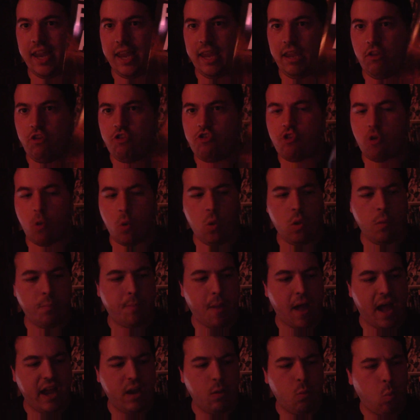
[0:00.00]
Angel
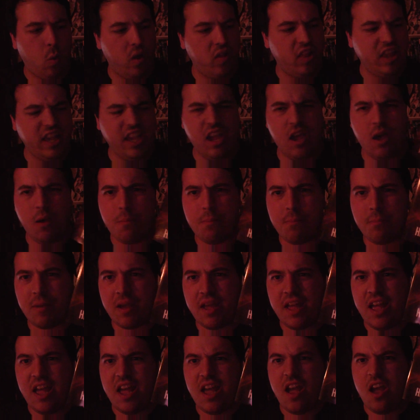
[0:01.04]
by
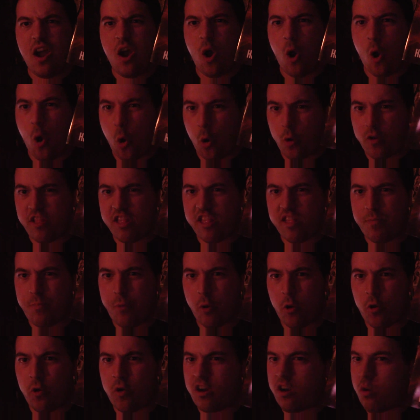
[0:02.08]
William
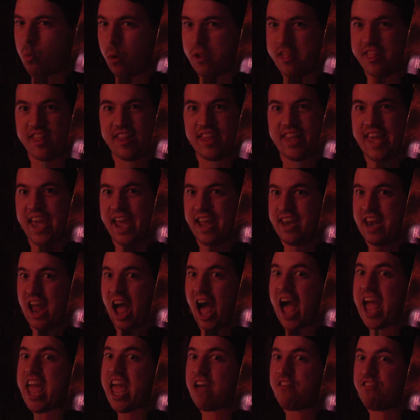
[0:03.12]
Hjortsberg. Once again,
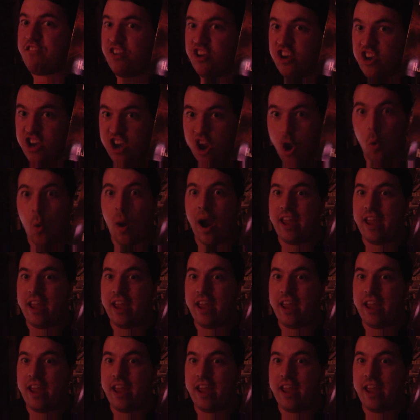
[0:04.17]
I have no